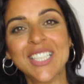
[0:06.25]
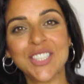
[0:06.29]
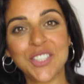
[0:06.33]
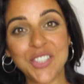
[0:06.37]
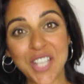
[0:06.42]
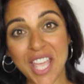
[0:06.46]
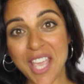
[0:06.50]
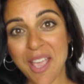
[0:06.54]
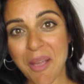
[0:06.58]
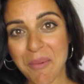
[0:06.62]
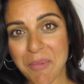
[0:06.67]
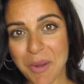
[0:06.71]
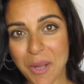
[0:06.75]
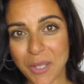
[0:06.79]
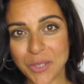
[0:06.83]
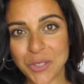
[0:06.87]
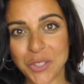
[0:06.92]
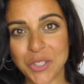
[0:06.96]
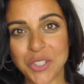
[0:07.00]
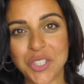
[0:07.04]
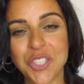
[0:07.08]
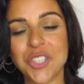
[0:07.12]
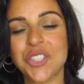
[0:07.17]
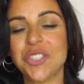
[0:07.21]
Today I'm going
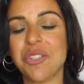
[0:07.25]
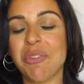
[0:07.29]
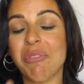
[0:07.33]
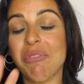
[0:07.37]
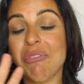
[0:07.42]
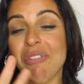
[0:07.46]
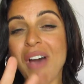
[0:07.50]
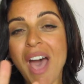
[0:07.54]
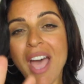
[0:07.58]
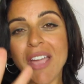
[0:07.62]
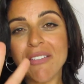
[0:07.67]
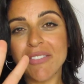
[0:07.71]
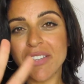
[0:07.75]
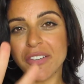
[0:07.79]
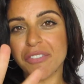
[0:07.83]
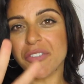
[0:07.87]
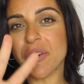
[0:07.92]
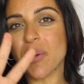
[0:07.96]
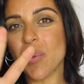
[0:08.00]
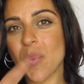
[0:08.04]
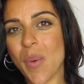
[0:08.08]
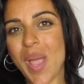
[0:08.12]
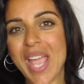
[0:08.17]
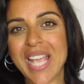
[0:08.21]
to teach you 5
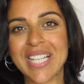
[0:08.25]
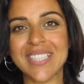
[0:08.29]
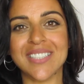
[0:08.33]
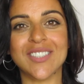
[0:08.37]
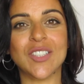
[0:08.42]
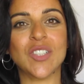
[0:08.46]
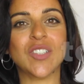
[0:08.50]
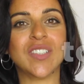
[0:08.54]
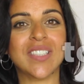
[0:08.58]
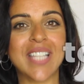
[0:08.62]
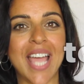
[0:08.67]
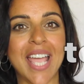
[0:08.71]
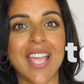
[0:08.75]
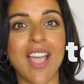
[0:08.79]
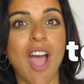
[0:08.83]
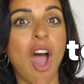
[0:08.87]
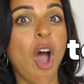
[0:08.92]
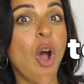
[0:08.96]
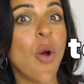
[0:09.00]
different ways to say